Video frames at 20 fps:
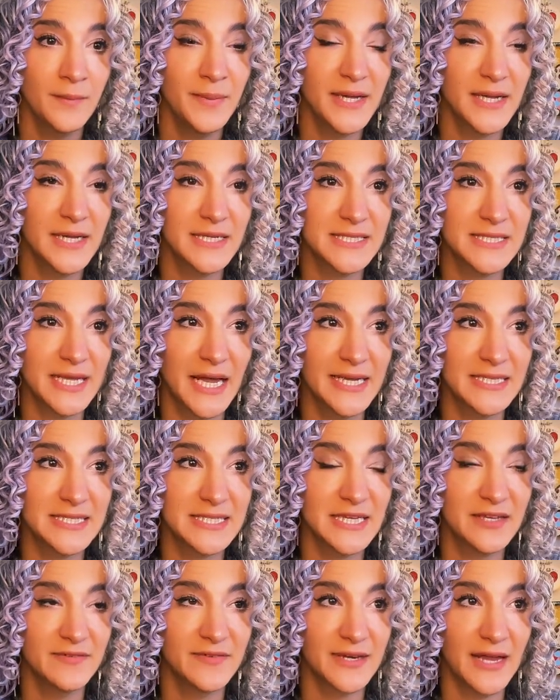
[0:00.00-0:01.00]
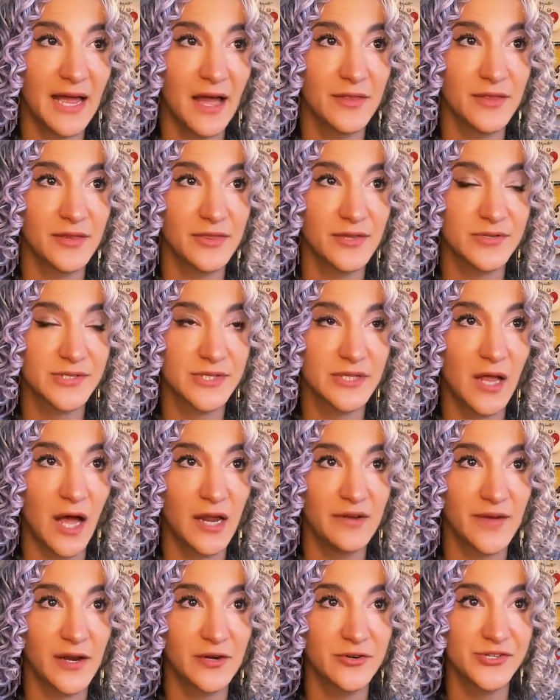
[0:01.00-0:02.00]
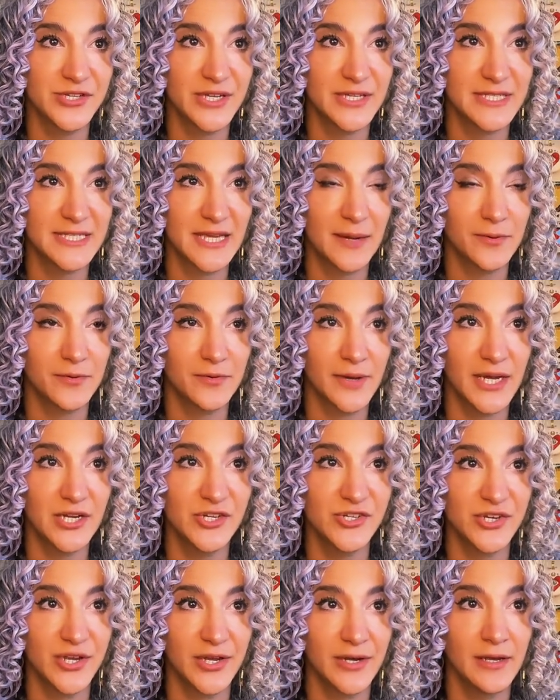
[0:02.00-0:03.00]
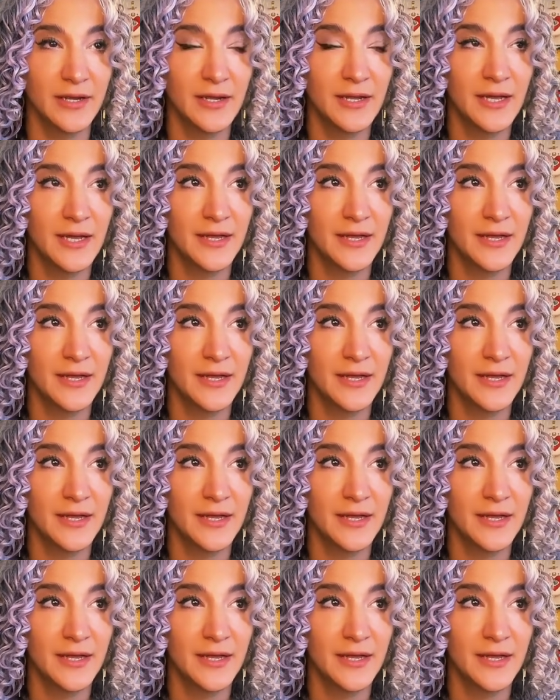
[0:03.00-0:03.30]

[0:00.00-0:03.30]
Because I see even now that there's a lot of energy in separation